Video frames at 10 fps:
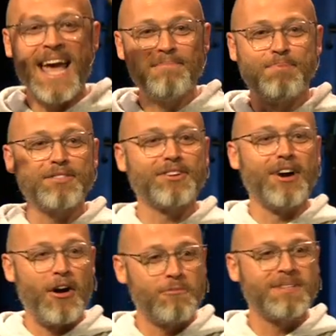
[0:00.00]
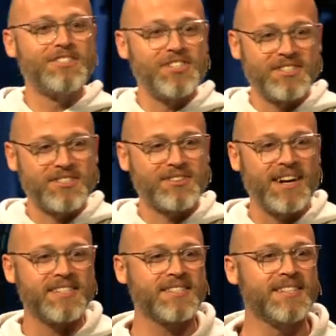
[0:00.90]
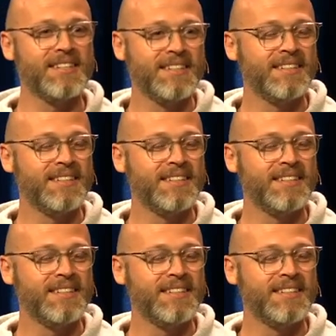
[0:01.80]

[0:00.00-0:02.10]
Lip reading: and put their hope in Jesus Christ.